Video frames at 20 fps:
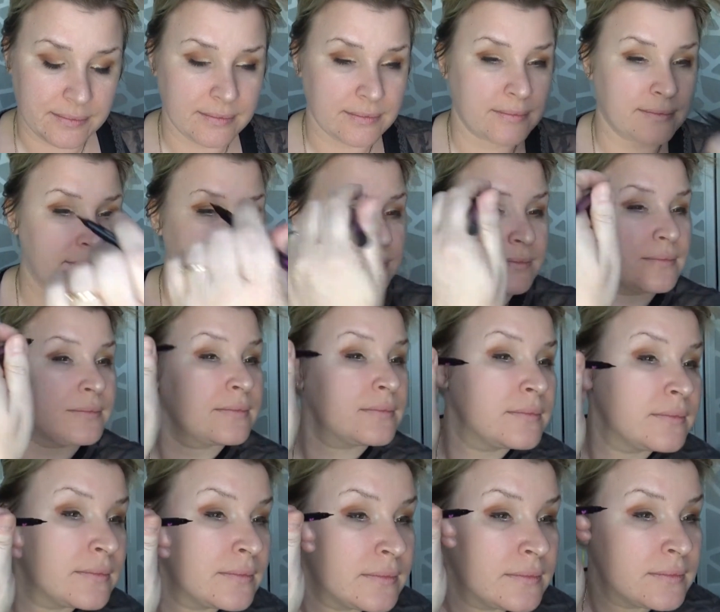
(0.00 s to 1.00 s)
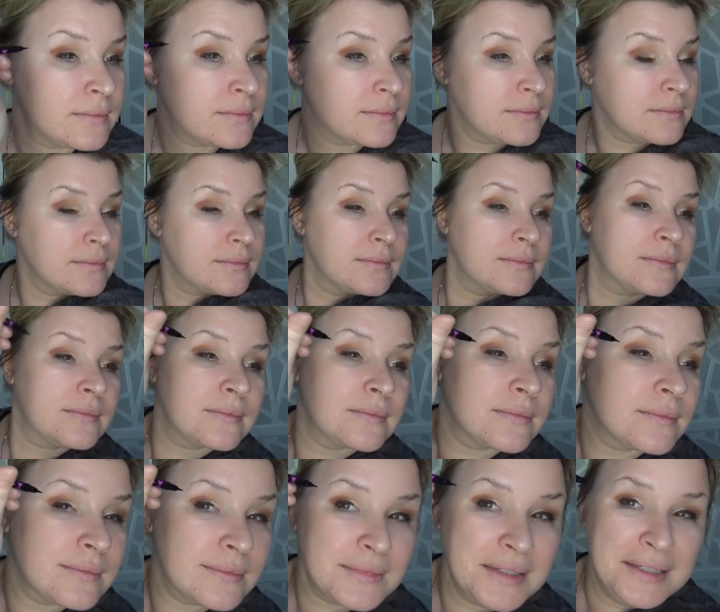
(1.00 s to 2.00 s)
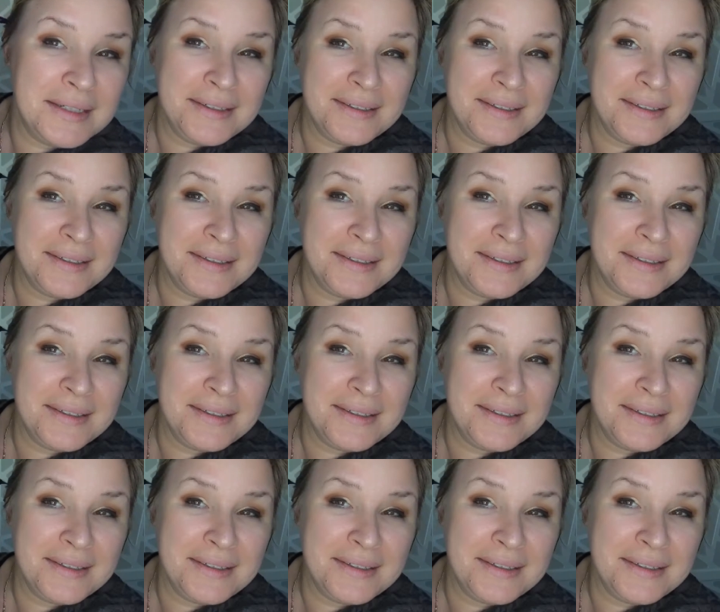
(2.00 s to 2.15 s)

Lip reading: (no one is talking)